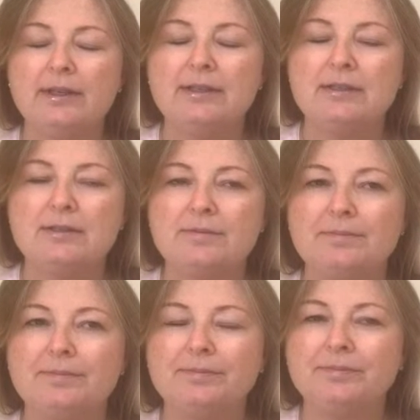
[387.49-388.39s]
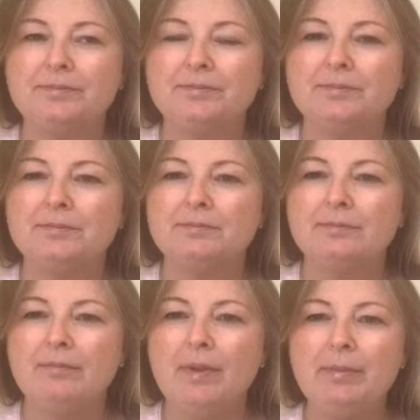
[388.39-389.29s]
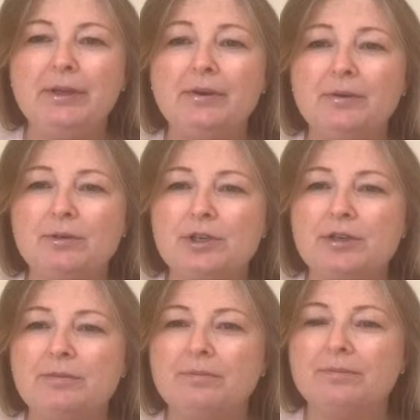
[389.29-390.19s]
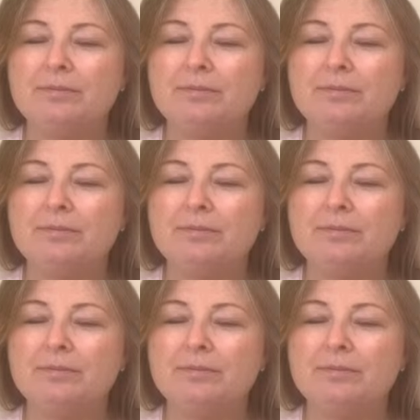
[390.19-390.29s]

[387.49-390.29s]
as maybe the ocean.